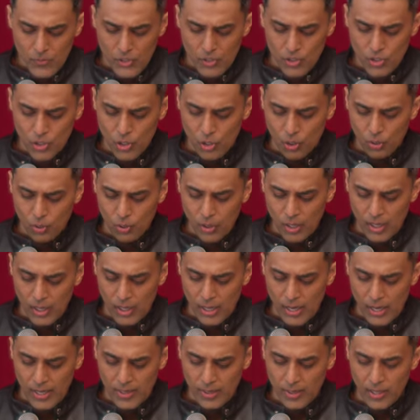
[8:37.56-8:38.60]
so
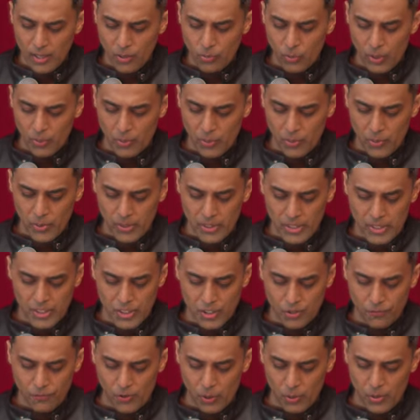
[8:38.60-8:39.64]
I think what we really need
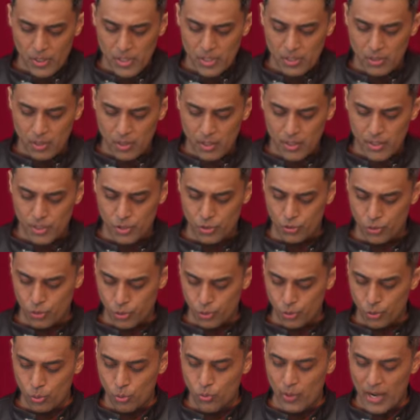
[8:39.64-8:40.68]
to focus on is
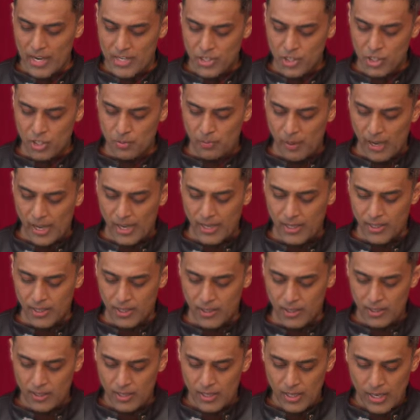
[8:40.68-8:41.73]
true righteous
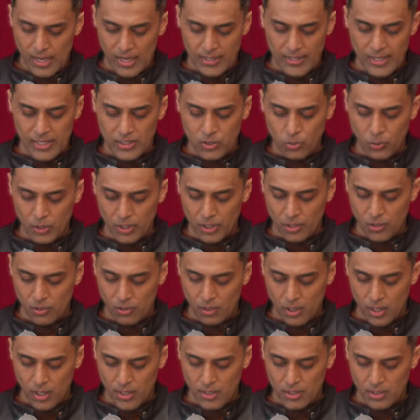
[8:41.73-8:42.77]
piety. And that's what the
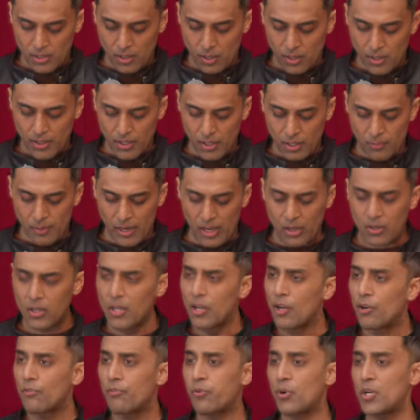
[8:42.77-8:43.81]
Quran is talking about.
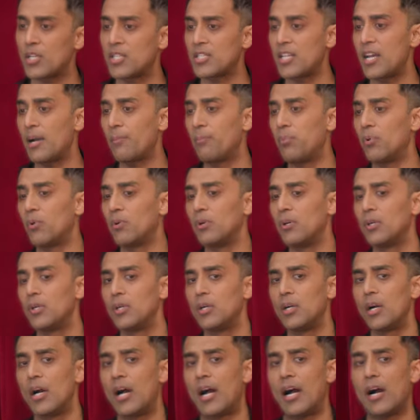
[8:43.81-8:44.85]
For example,
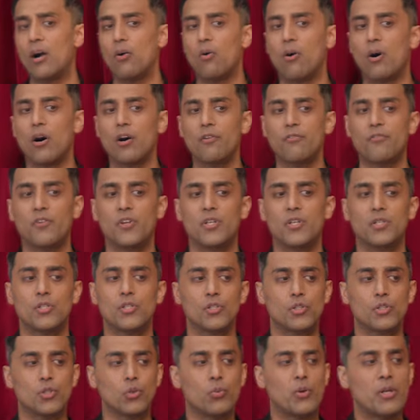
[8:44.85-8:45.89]
how often
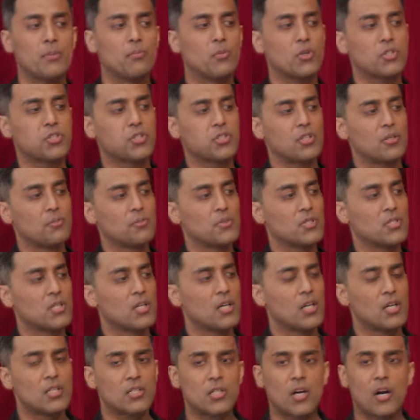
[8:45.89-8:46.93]
do we Muslims
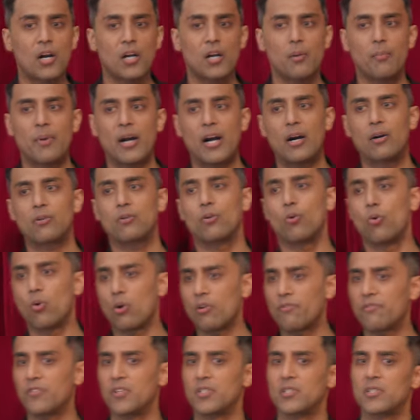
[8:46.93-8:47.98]
talk about
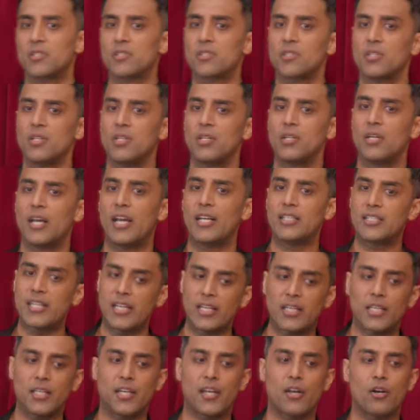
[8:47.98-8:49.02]
orphans and
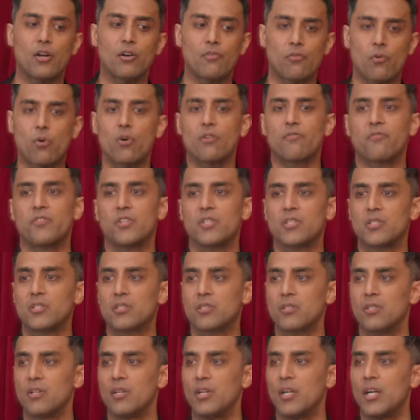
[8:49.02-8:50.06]
taking care of
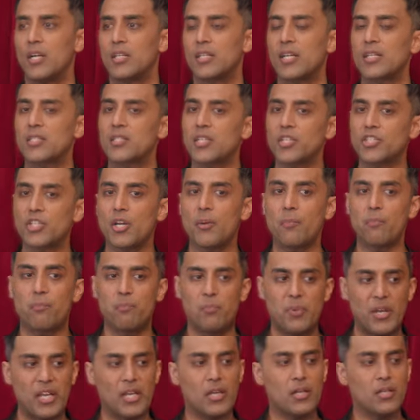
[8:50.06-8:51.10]
orphans? That's such a
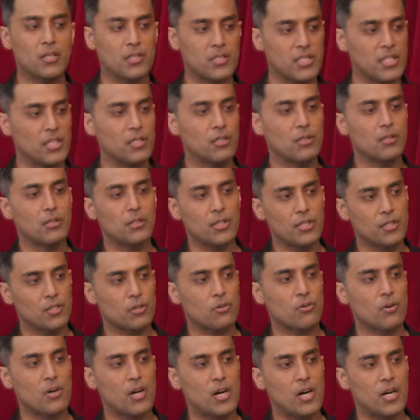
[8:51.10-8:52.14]
big deal in the
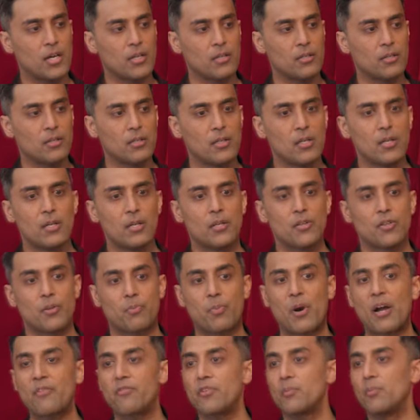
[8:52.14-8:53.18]
Quran. The
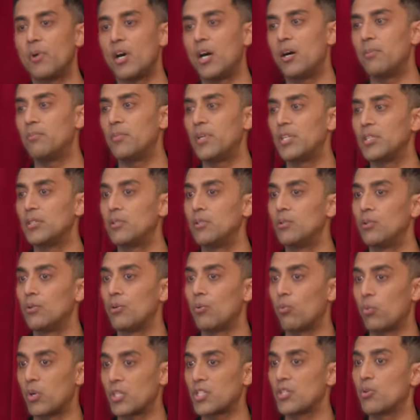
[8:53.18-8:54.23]
Prophet Muhammad
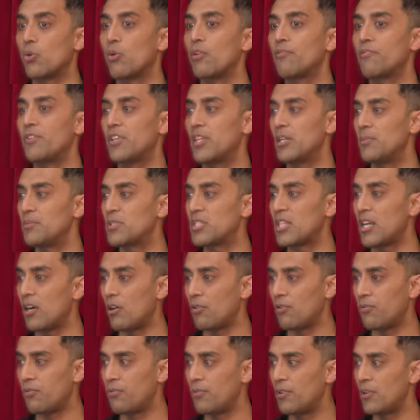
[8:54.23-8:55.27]
was an orphan
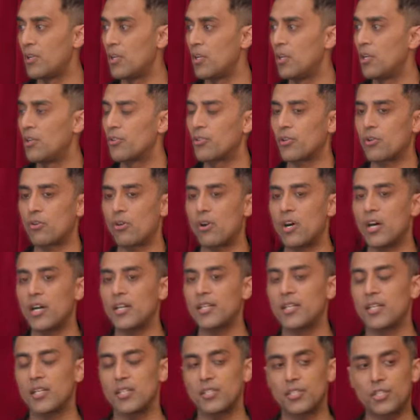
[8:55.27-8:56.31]
himself. The
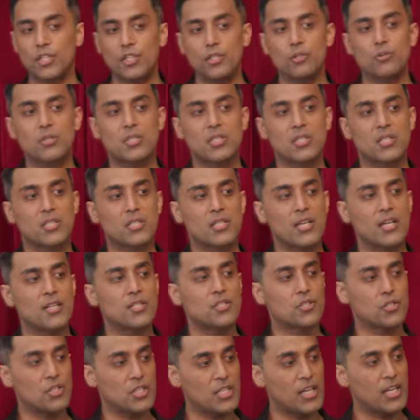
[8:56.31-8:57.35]
Quran continuously
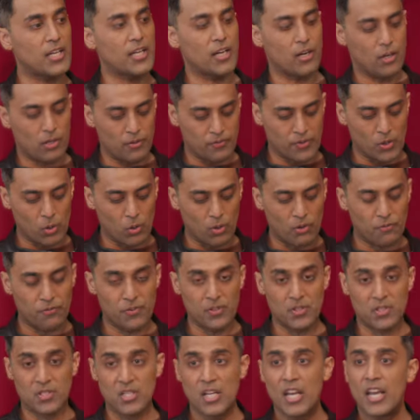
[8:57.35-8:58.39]
says to take care of the
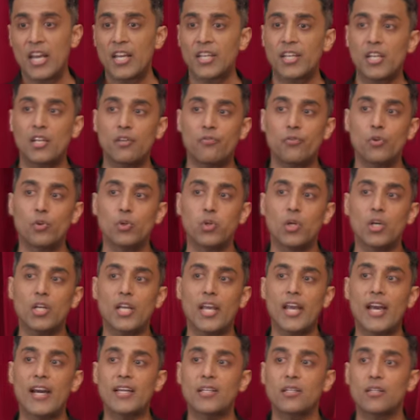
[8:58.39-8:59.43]
orphans. Yet if you look
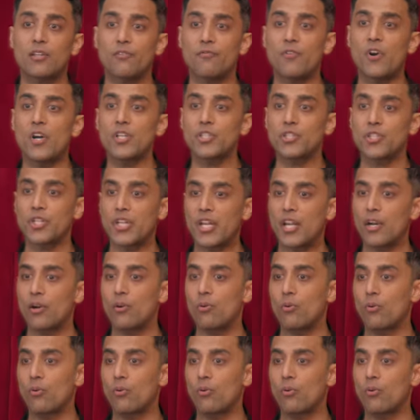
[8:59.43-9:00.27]
at the foster care